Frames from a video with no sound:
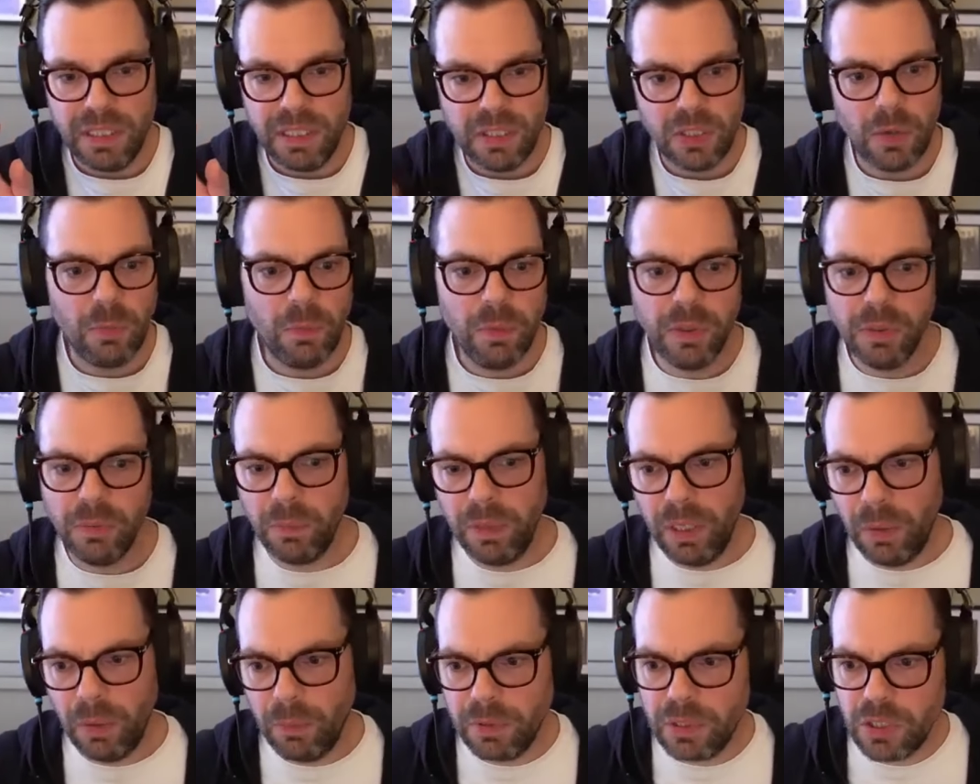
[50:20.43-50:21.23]
So we're,
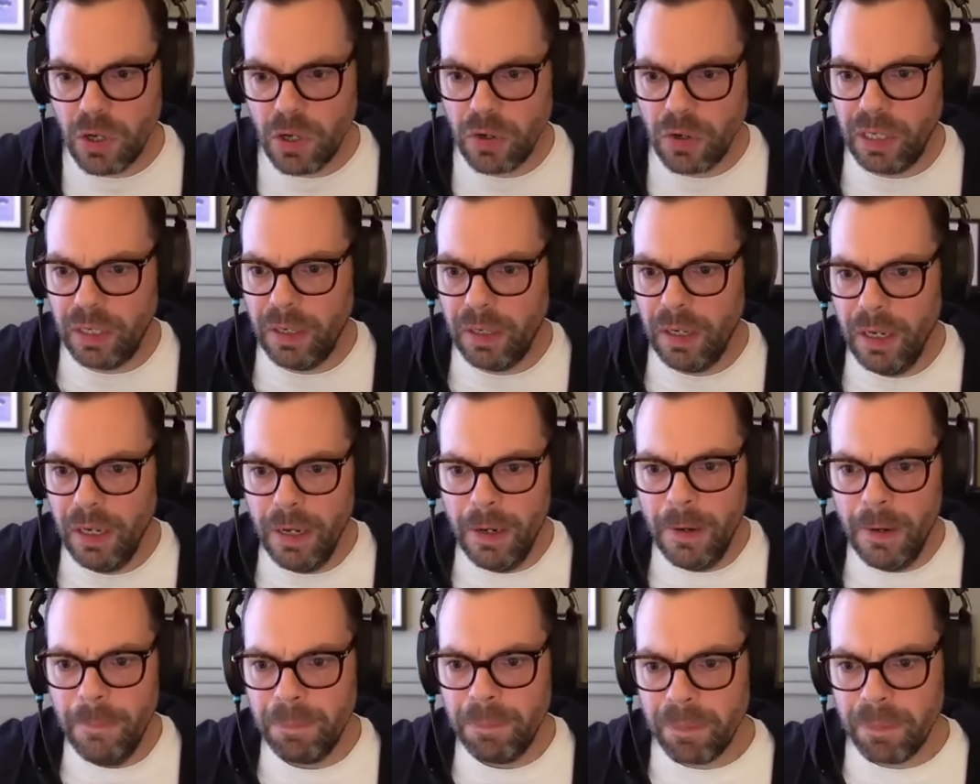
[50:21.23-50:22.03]
yeah, we're talking
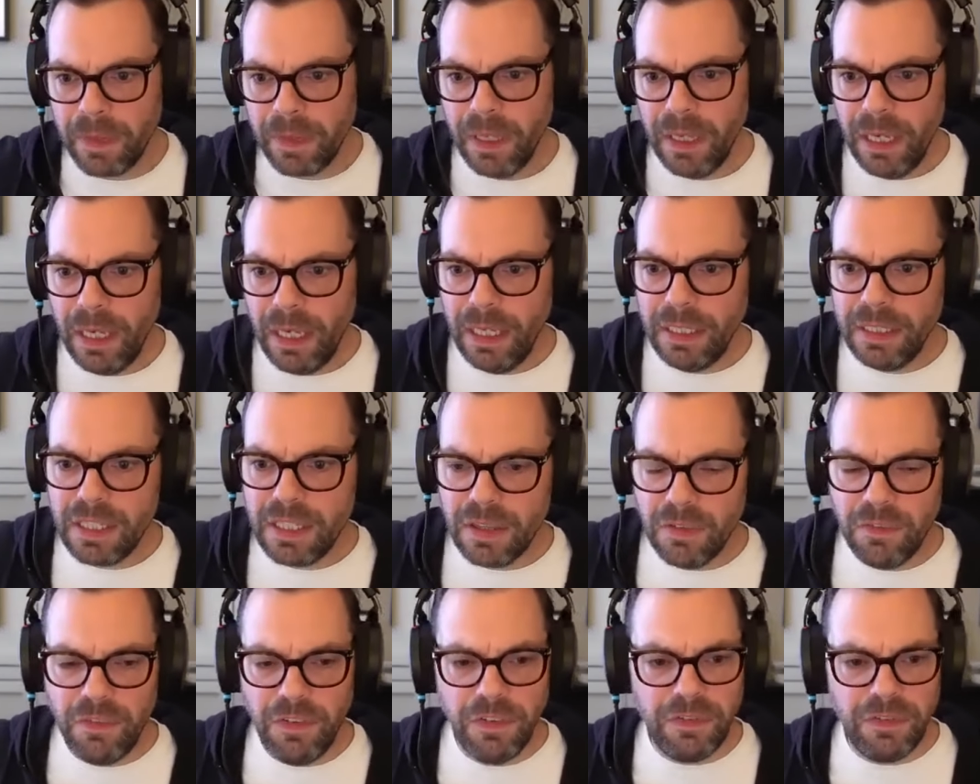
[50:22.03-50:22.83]
into
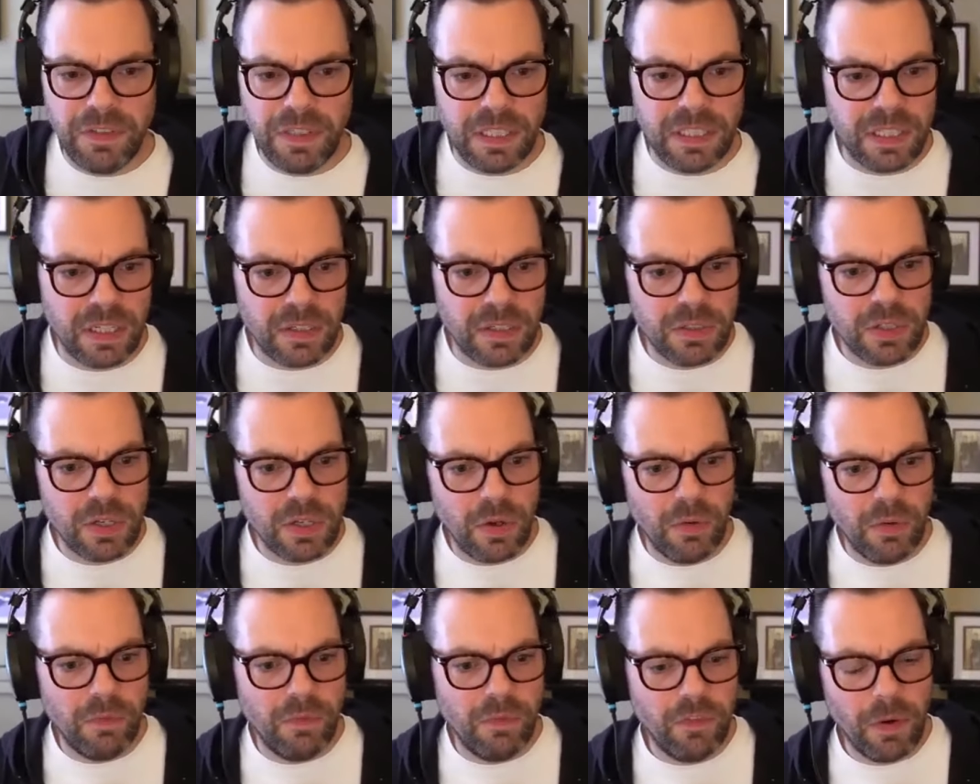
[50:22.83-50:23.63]
the fifties here.
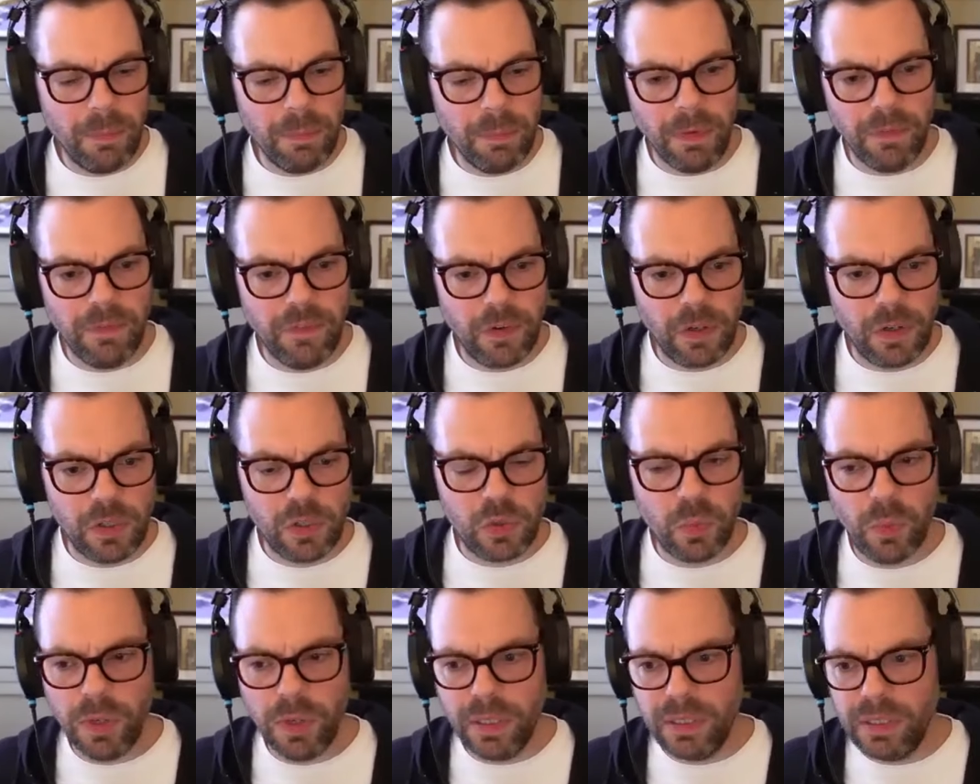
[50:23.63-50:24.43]
So from the
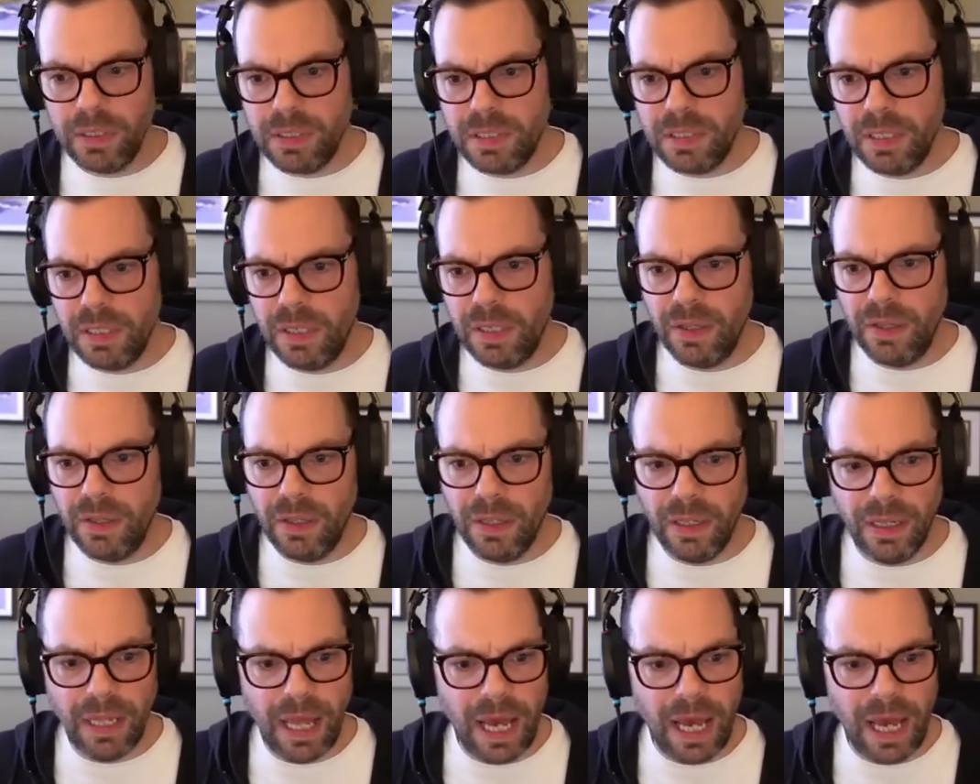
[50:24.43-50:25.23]
first one to
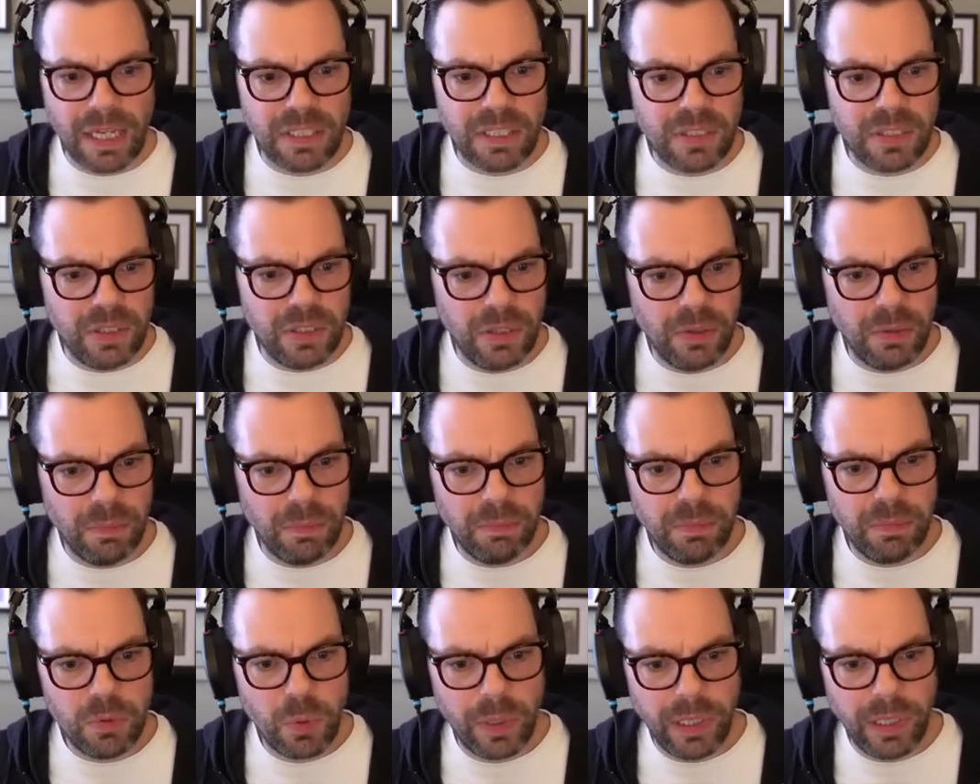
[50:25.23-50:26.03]
the last year,
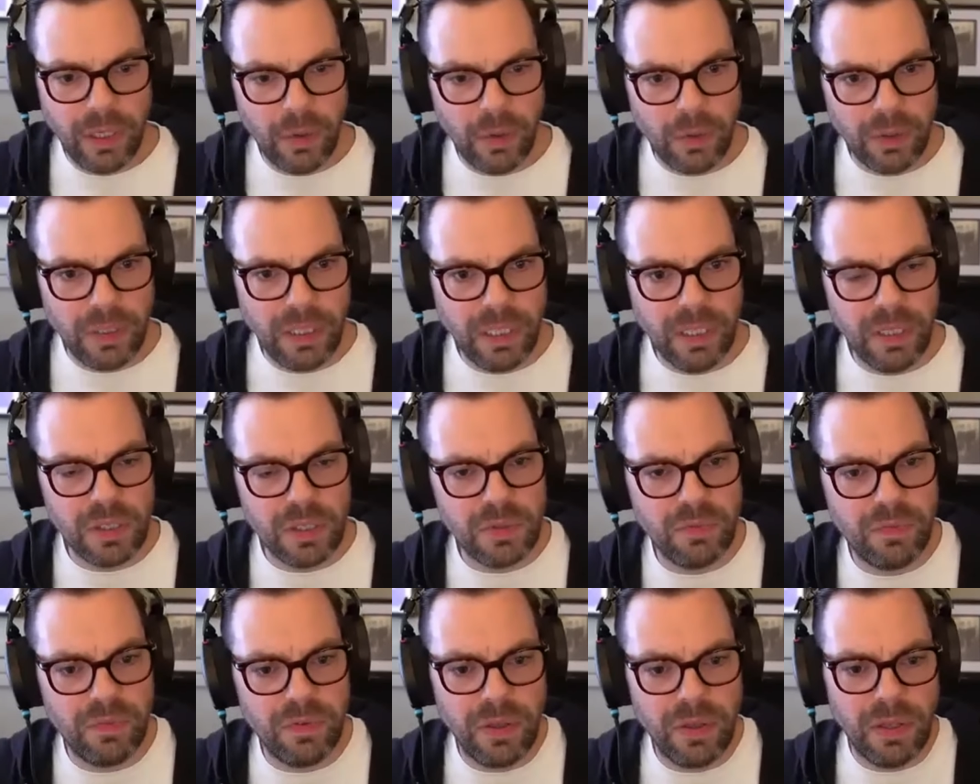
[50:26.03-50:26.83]
twenty odd
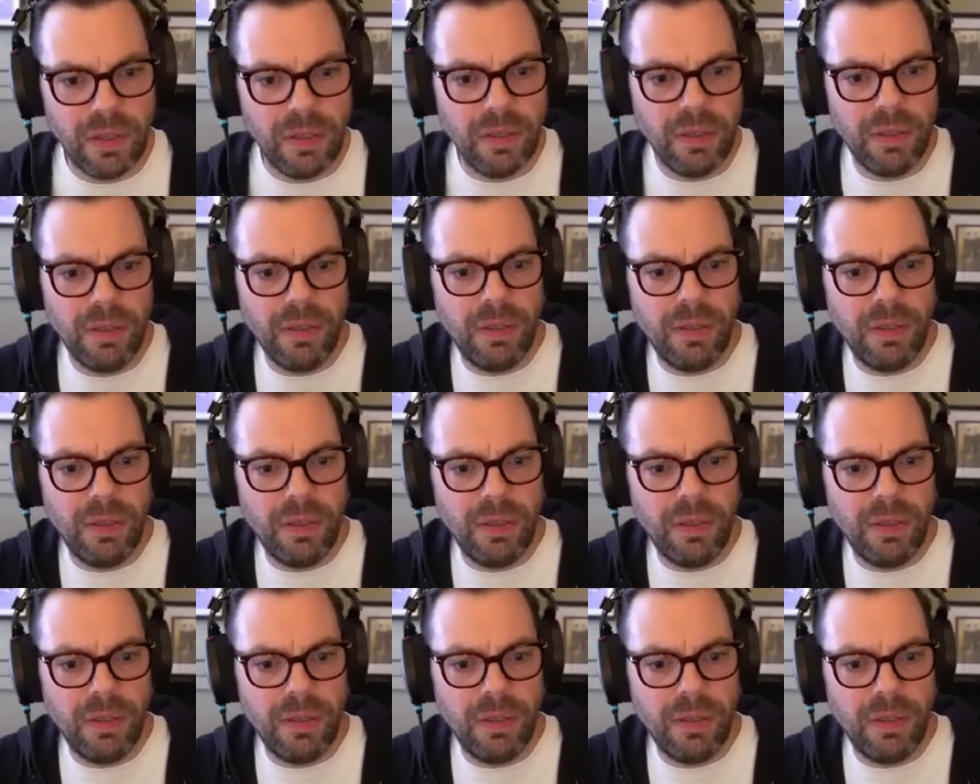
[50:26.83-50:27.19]
years for the